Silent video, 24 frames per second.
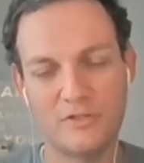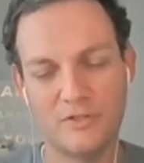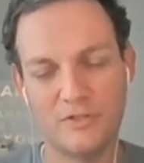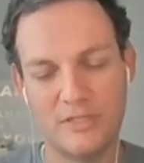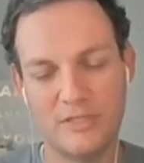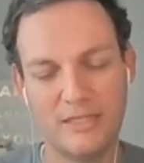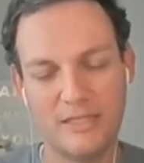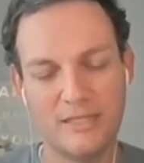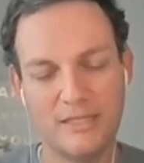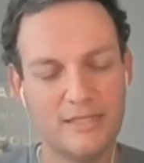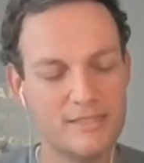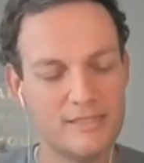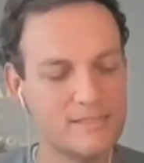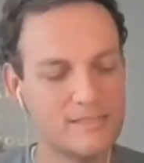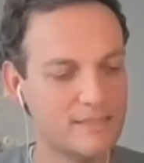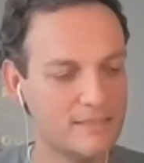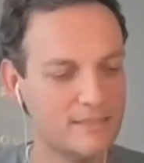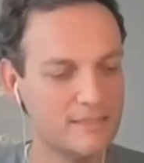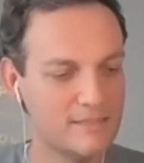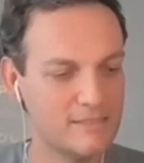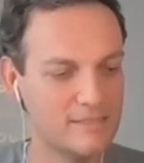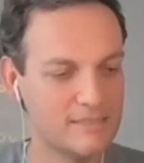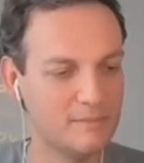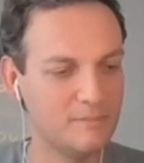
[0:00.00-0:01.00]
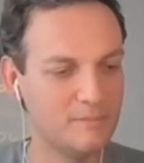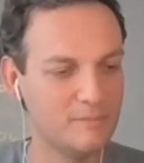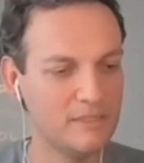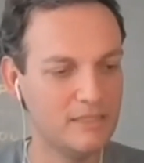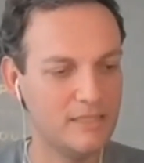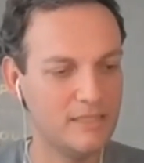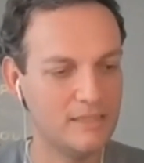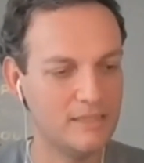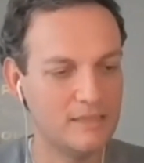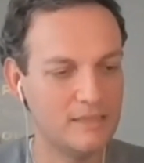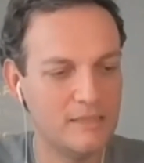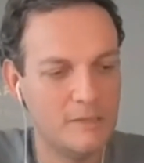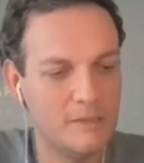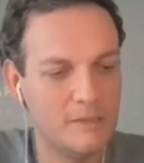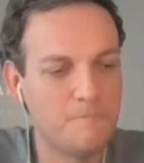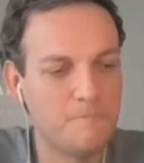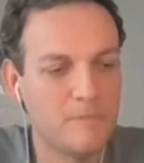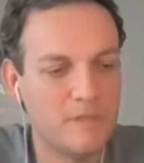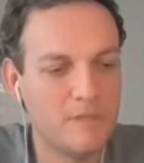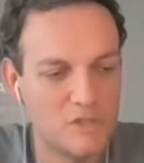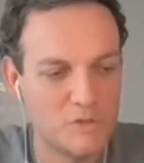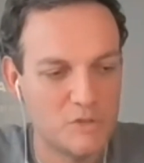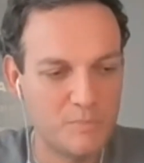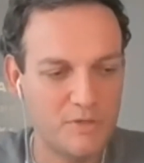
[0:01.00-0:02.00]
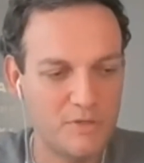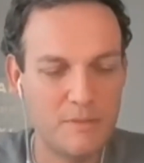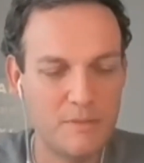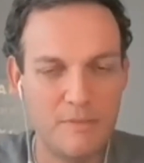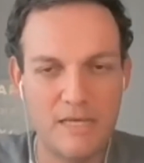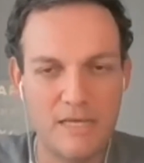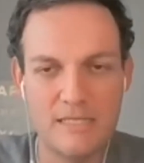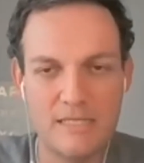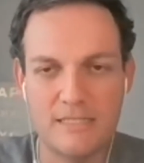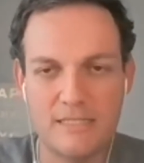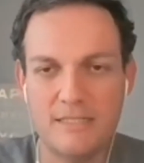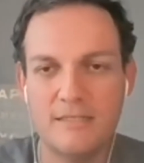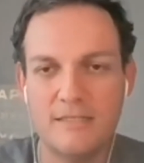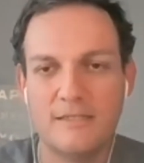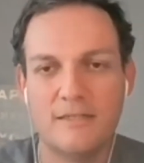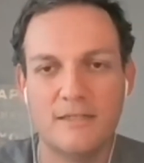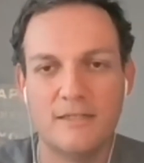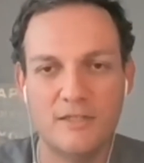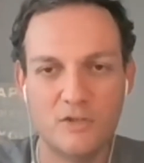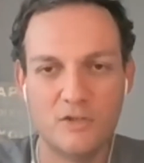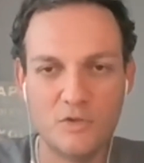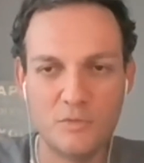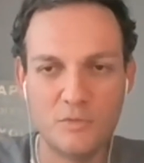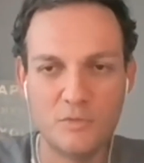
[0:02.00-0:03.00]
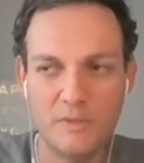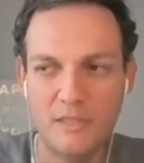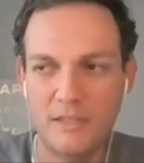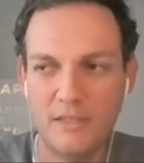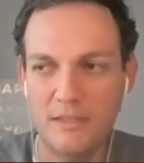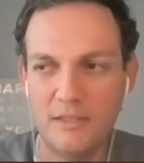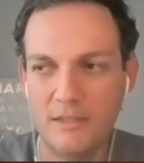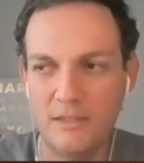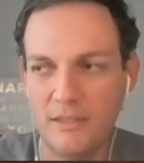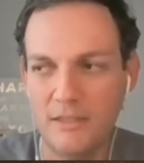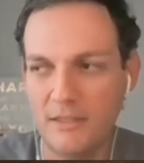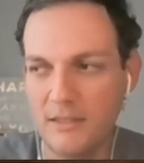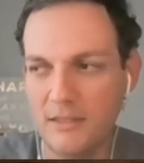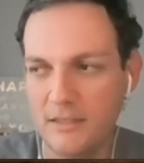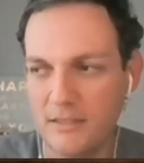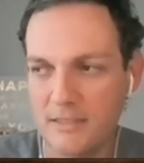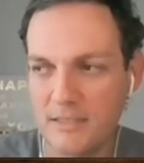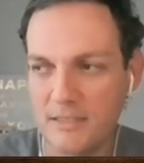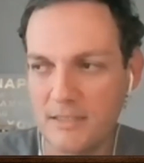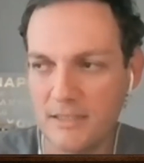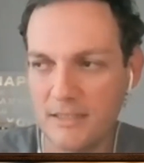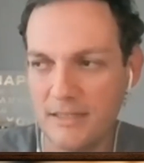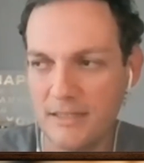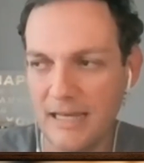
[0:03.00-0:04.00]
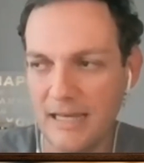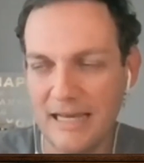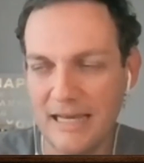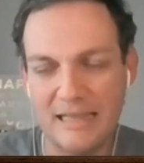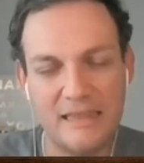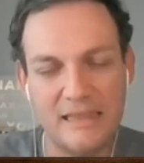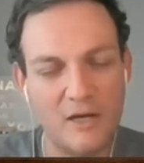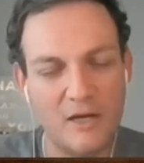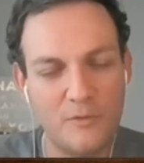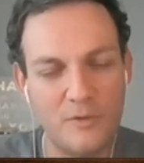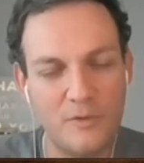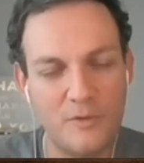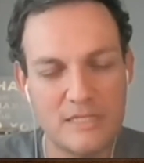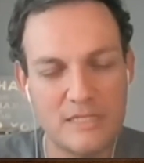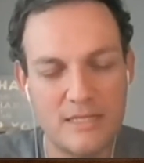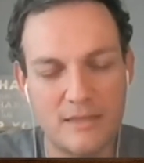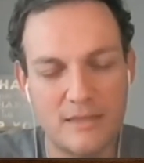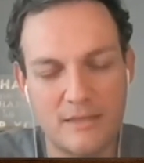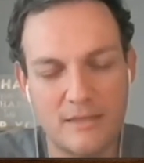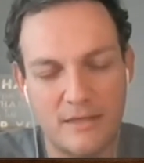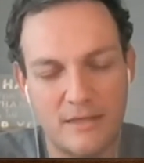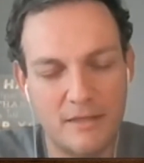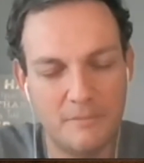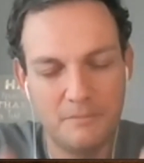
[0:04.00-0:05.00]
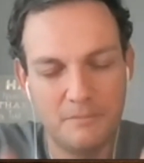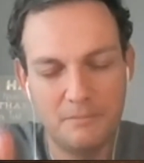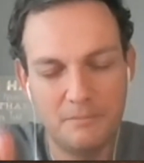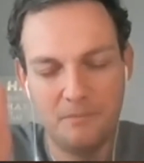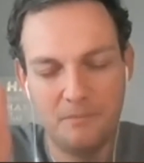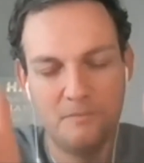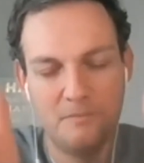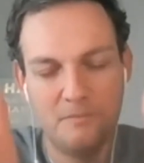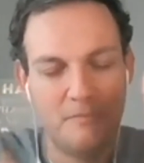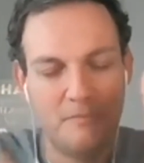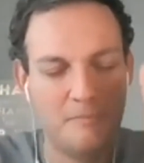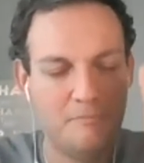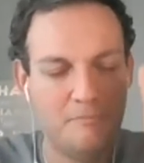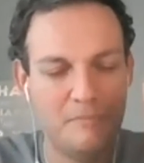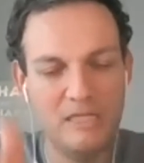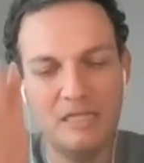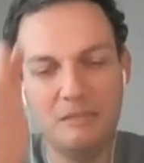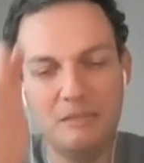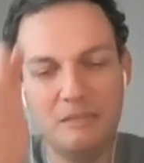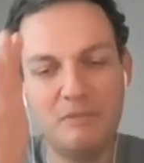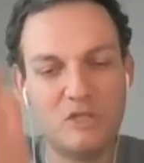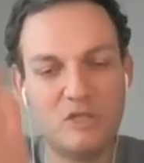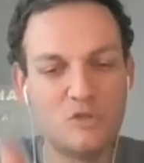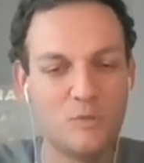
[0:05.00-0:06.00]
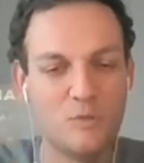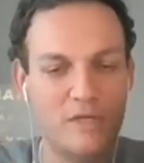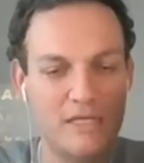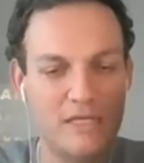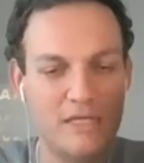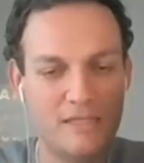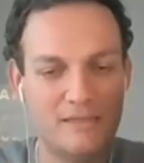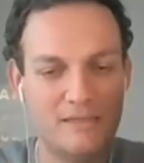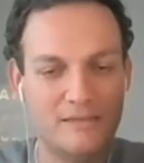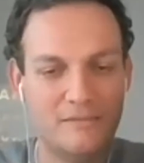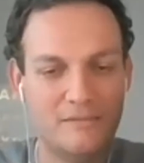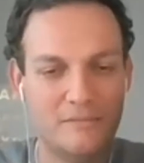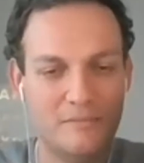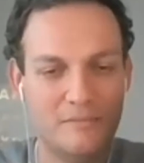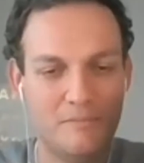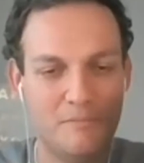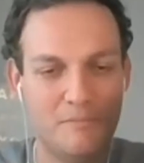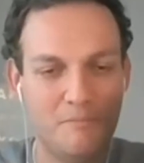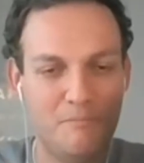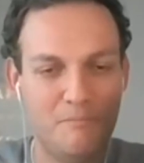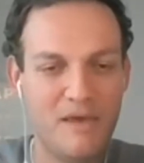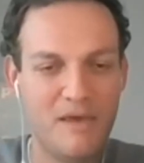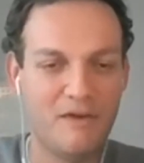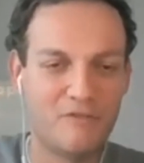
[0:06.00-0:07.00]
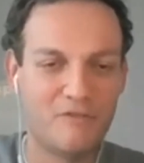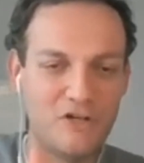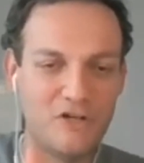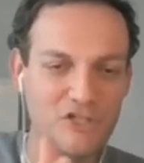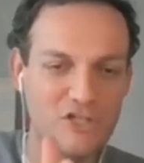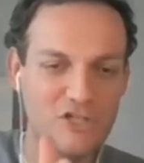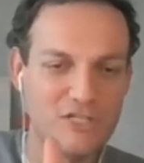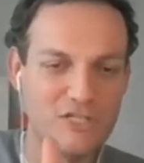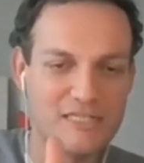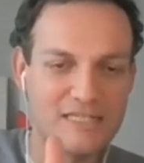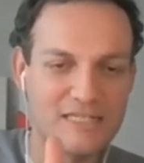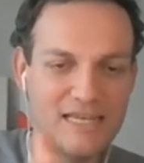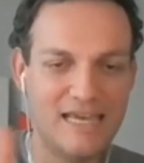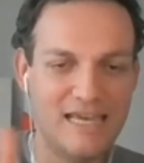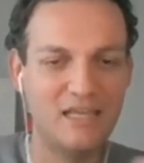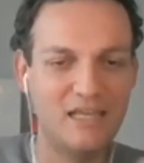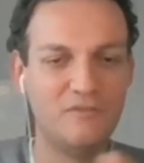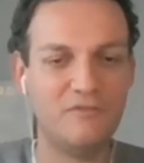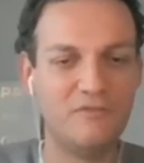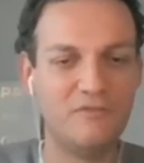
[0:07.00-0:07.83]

So I think that's something that is pretty amazing to be in these categories that are in between beverages and